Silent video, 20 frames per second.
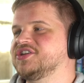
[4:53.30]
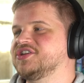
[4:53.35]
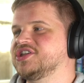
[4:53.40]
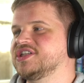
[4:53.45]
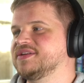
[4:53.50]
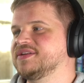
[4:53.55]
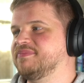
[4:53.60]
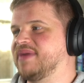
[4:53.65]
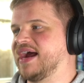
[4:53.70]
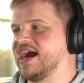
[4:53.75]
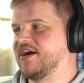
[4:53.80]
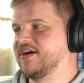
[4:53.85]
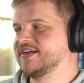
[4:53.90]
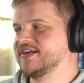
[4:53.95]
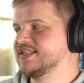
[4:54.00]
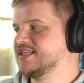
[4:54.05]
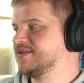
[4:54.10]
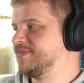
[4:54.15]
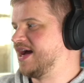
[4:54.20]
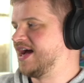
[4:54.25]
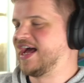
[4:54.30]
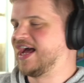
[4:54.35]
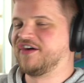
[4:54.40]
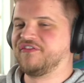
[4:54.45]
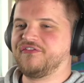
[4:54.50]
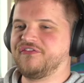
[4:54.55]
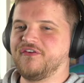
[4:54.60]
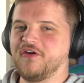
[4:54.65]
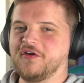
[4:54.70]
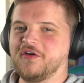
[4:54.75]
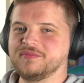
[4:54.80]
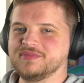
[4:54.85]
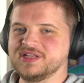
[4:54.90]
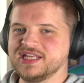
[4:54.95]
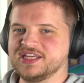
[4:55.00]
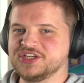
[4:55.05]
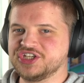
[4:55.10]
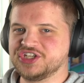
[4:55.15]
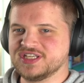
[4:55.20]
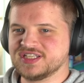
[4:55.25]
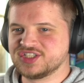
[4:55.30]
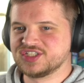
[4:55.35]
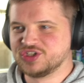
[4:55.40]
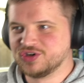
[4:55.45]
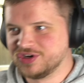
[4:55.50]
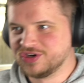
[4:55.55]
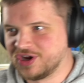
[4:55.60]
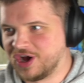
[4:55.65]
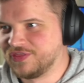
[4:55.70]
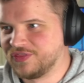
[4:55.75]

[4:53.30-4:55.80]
she's embarrassed about how firmly she stood on